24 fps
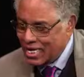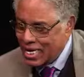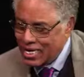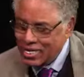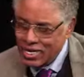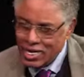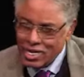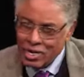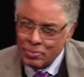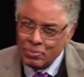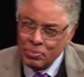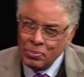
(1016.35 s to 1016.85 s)

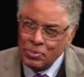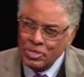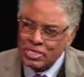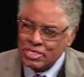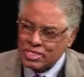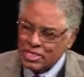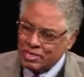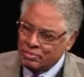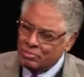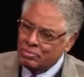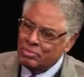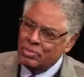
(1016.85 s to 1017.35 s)
they'll appoint
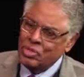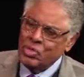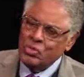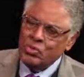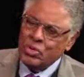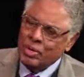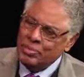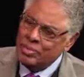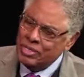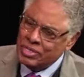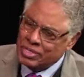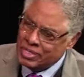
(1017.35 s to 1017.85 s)
some blue
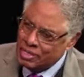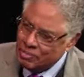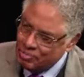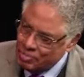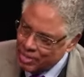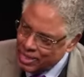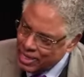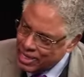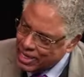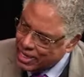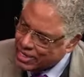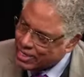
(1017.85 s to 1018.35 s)
ribbon
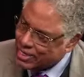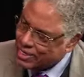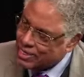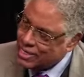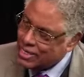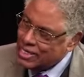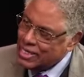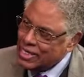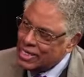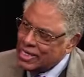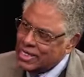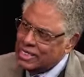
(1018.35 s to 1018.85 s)
committee. Now,
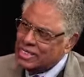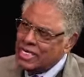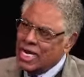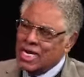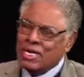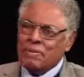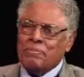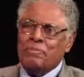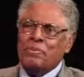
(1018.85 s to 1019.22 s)
it's like